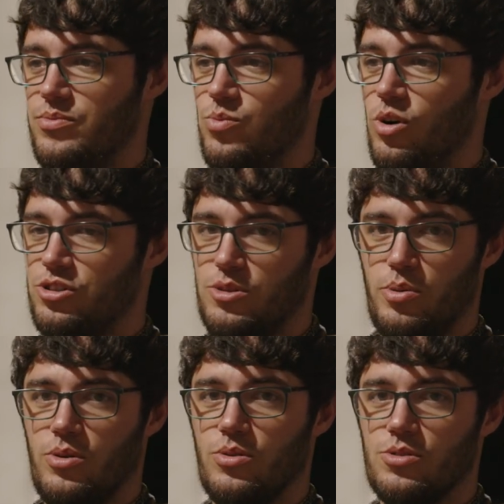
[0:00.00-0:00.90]
washed the
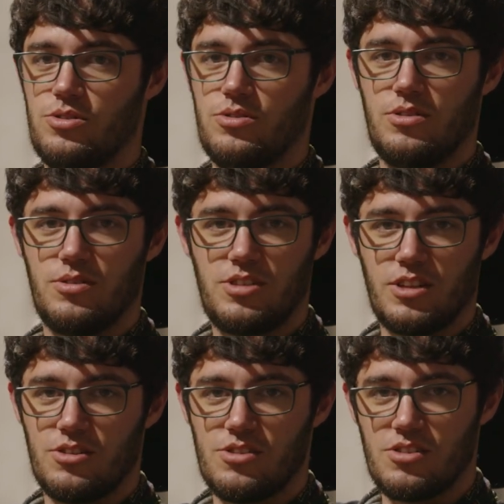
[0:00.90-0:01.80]
bores, the
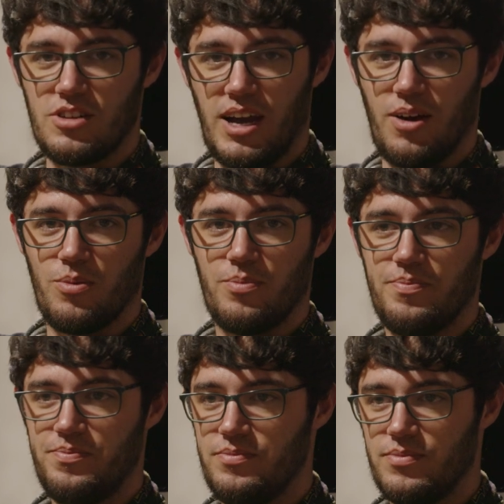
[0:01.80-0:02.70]
cylinders are now
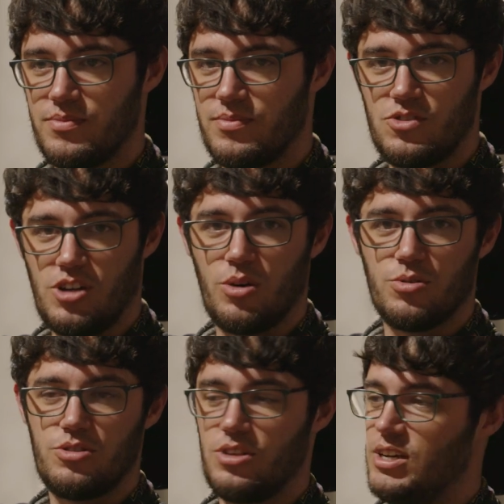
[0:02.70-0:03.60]

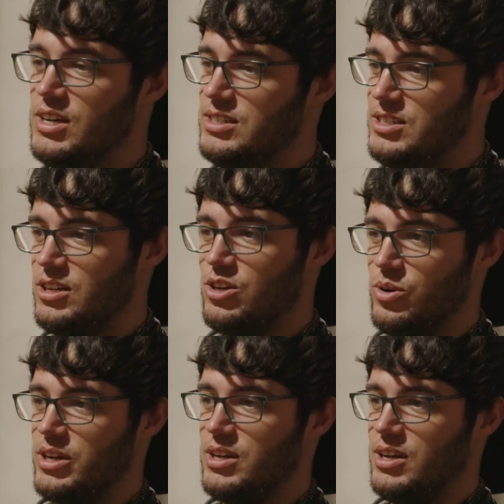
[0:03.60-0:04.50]
toast. Did a
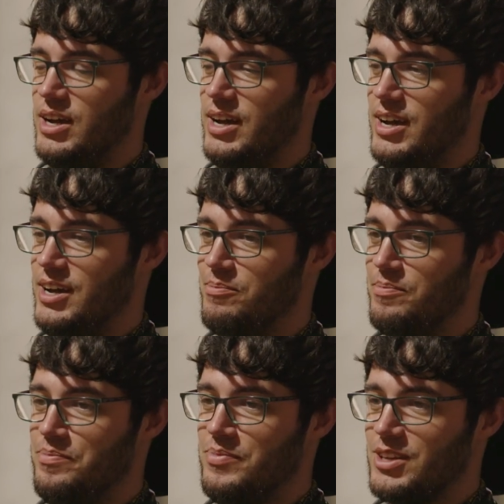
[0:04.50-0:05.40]
quick
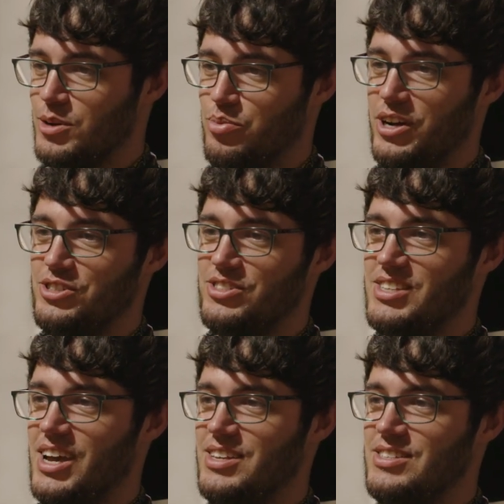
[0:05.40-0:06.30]
compression
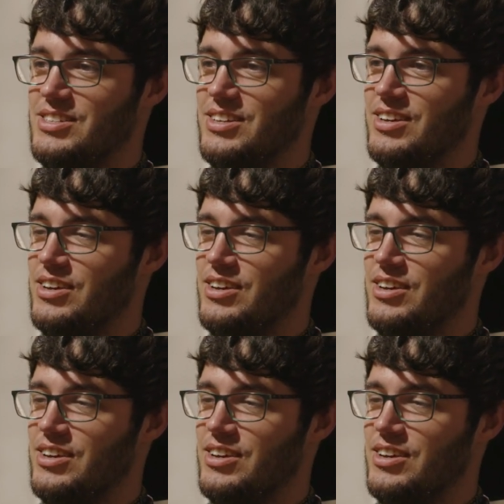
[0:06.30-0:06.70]
test,